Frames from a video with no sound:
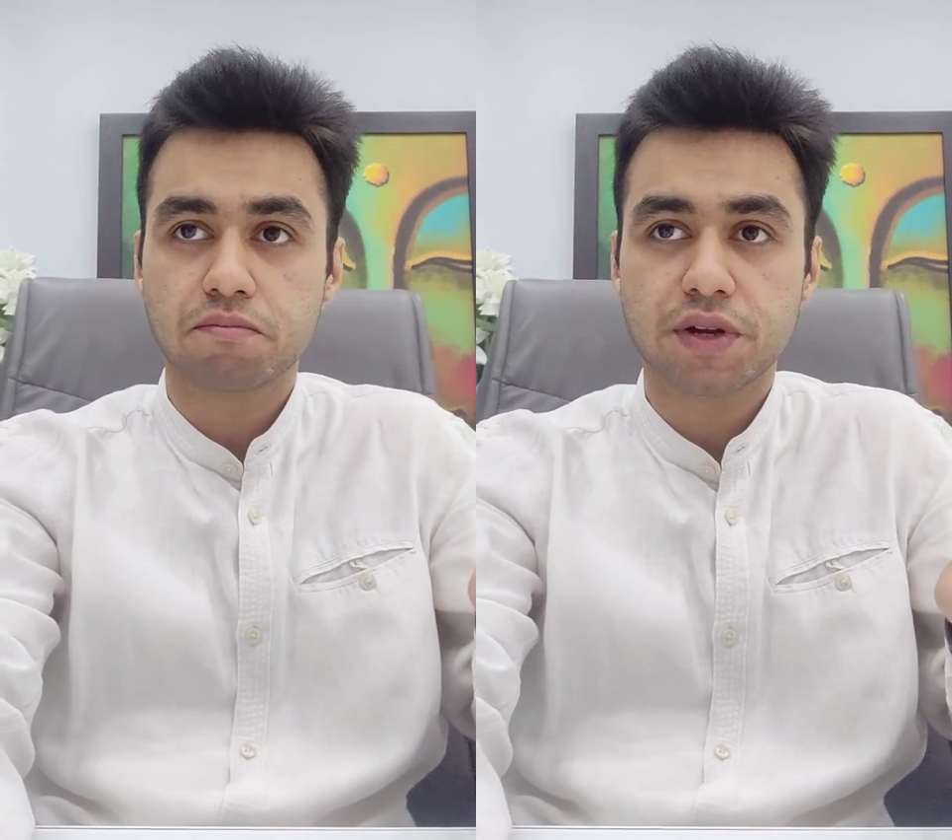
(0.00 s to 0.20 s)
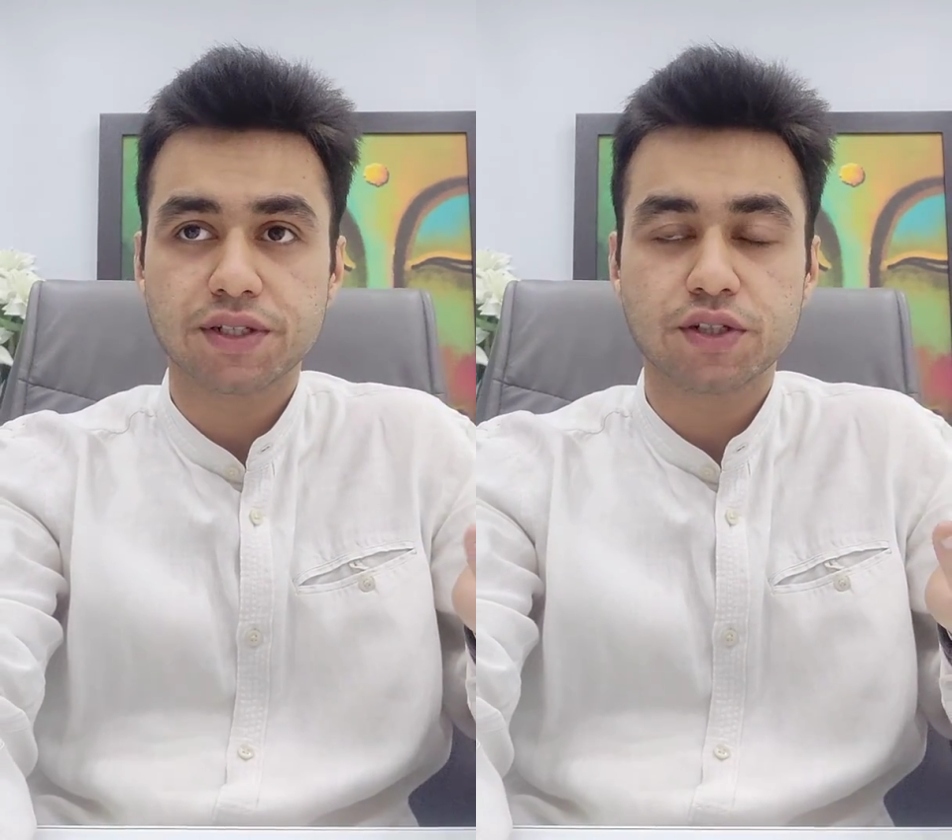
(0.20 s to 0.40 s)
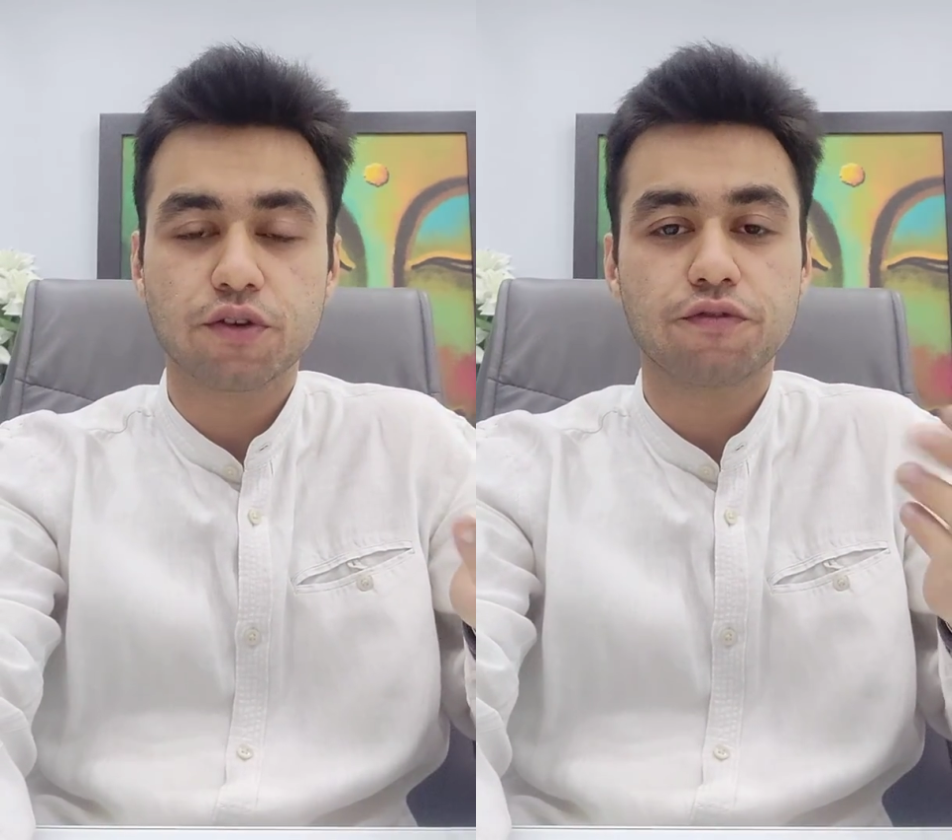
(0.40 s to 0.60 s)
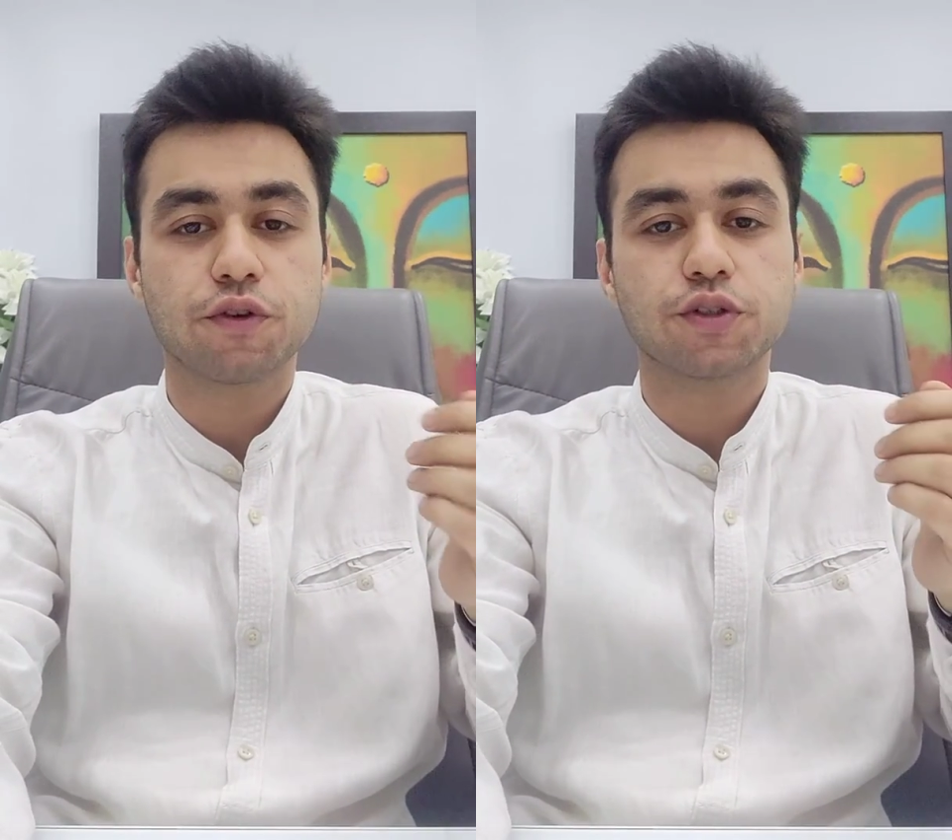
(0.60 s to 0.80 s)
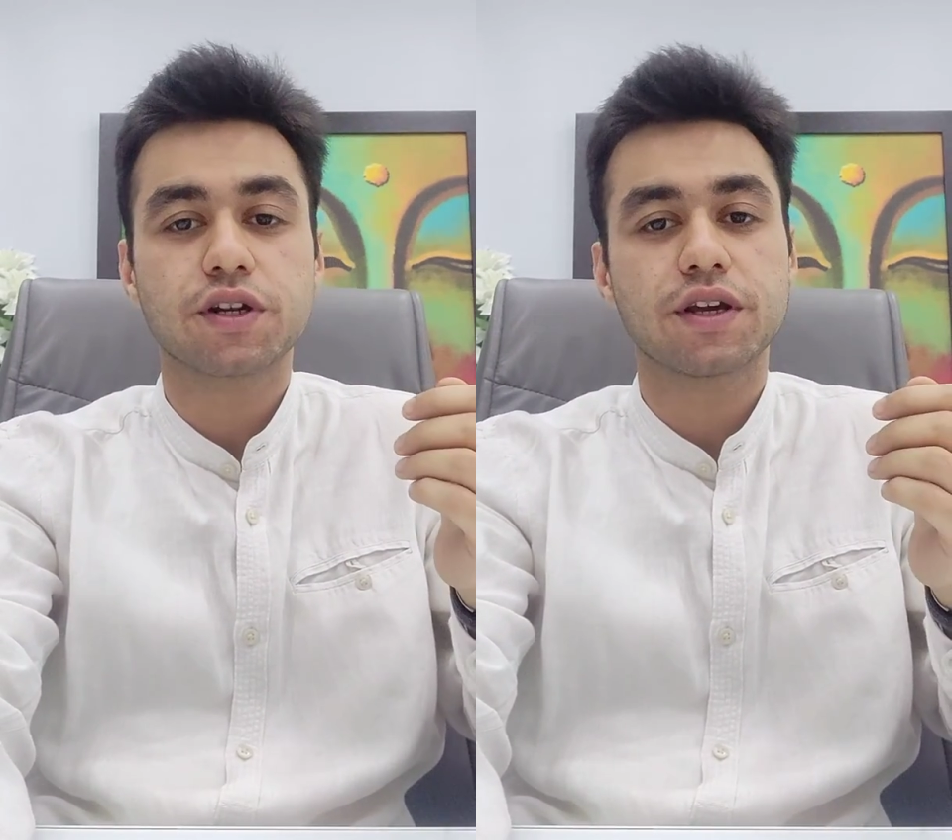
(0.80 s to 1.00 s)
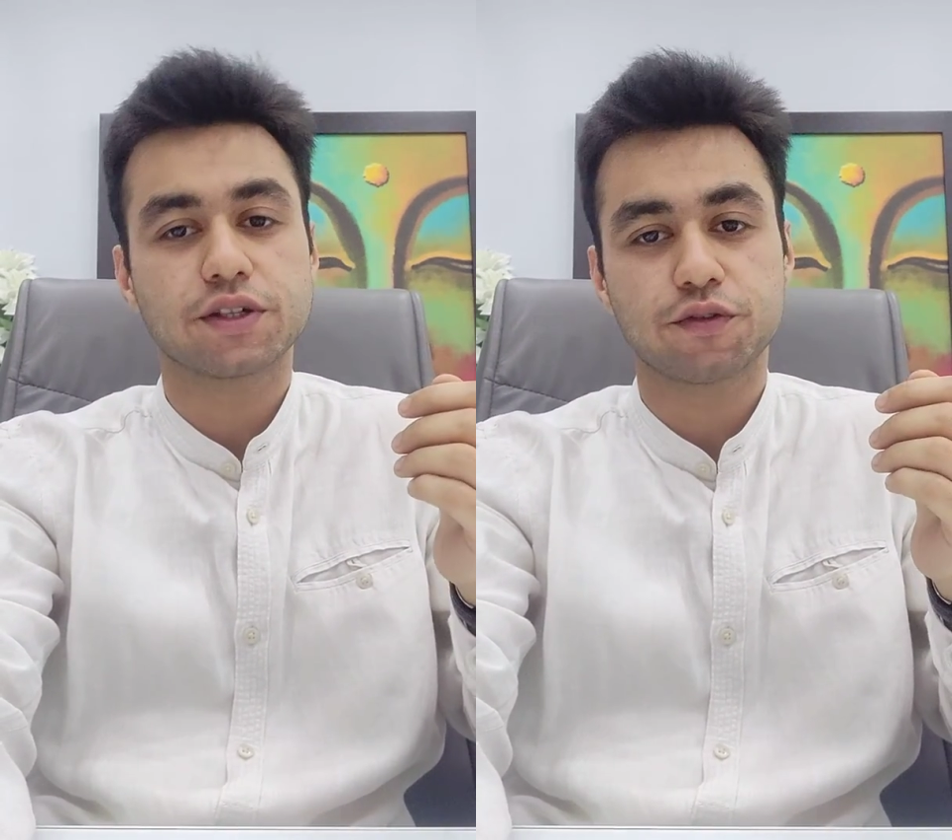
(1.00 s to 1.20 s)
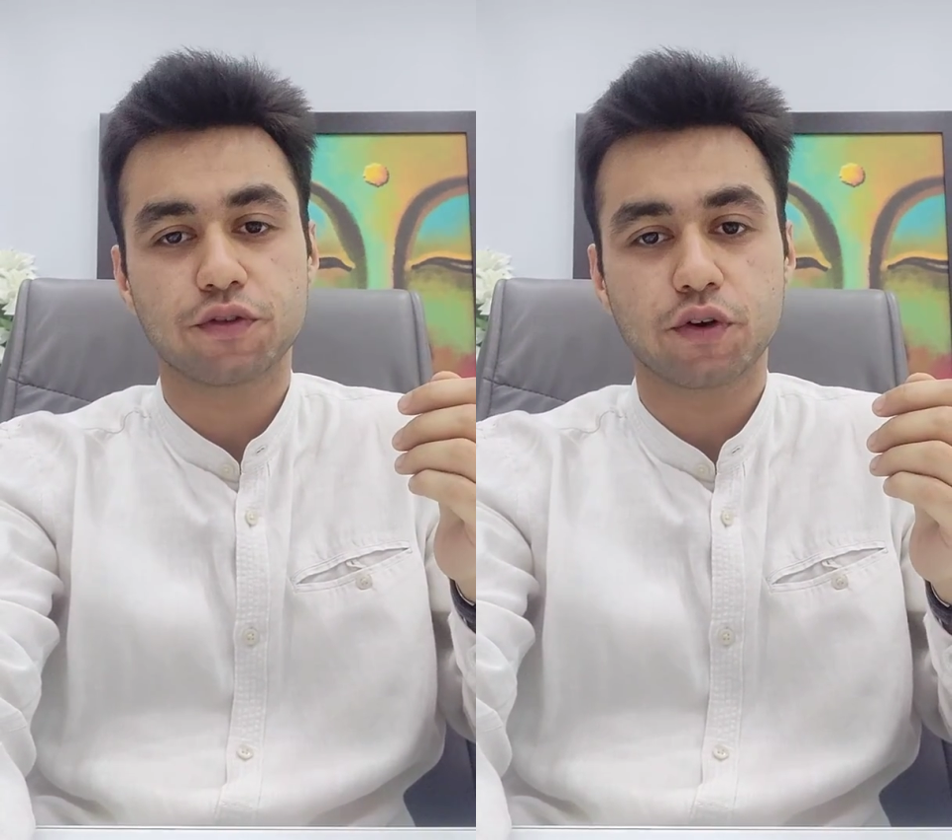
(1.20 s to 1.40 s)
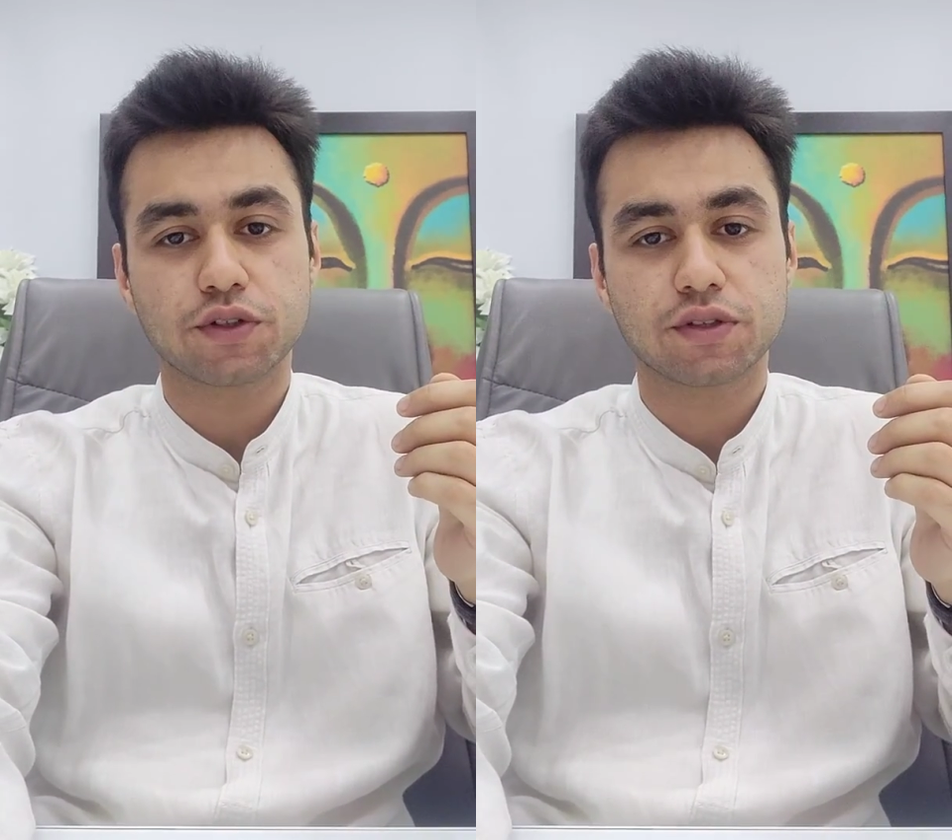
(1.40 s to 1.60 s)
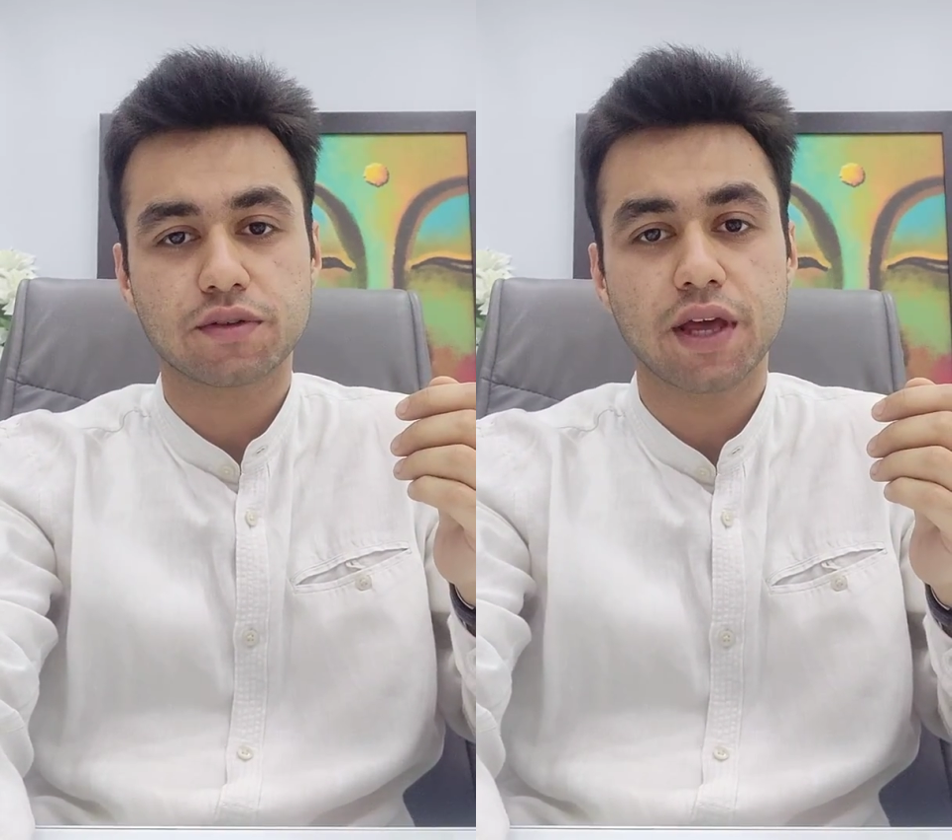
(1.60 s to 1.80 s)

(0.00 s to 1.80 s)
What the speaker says: present or future case of yours.